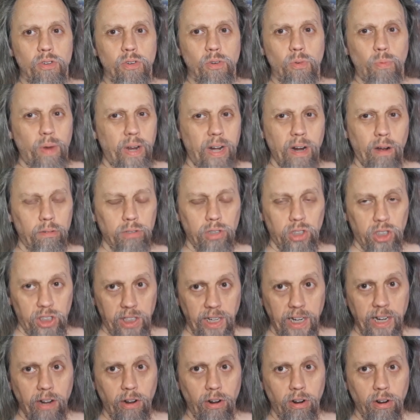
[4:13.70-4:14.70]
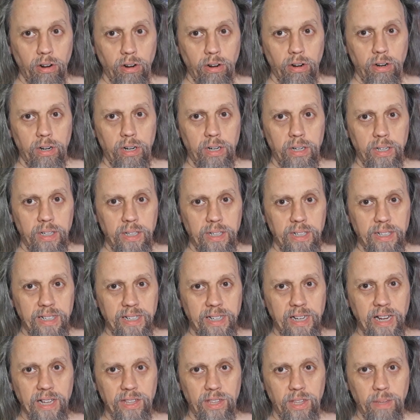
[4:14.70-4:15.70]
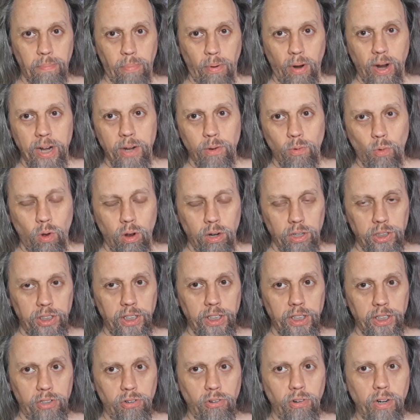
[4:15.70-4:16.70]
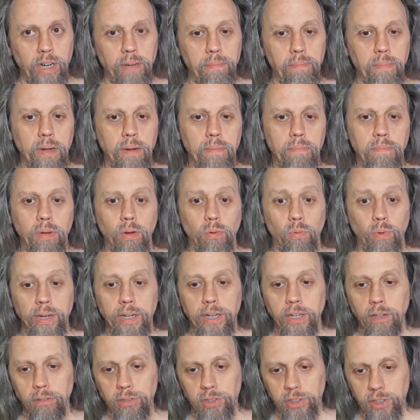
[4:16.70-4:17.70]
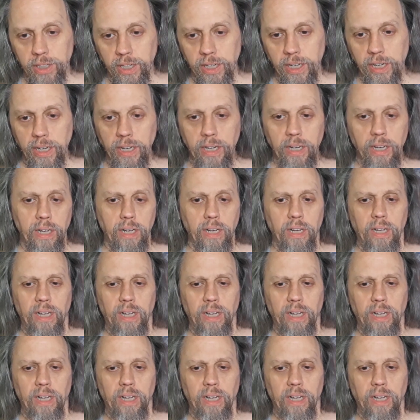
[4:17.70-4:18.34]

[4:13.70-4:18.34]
we don't see her get the brainwashing treatment, but we do see